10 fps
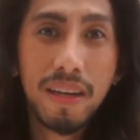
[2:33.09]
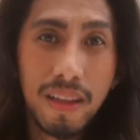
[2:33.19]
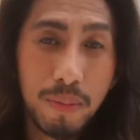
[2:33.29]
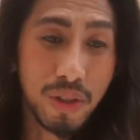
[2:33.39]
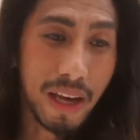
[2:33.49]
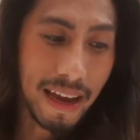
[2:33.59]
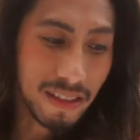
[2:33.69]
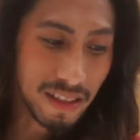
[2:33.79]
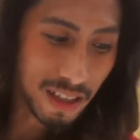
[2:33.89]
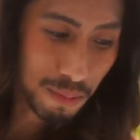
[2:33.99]
The most
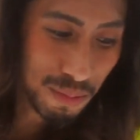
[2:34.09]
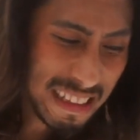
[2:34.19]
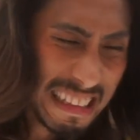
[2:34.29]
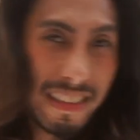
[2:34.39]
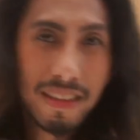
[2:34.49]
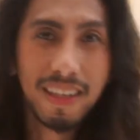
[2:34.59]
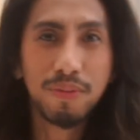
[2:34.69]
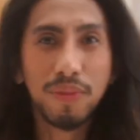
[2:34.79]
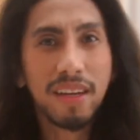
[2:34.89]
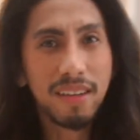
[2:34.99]
handsome, you
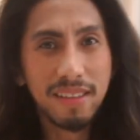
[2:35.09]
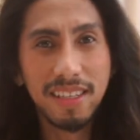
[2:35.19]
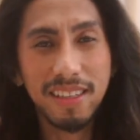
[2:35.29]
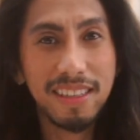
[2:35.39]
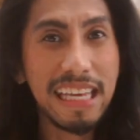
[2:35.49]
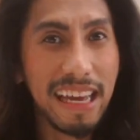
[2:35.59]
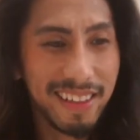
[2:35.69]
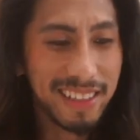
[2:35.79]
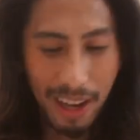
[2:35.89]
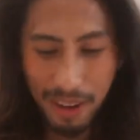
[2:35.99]
know, I cannot say the dead de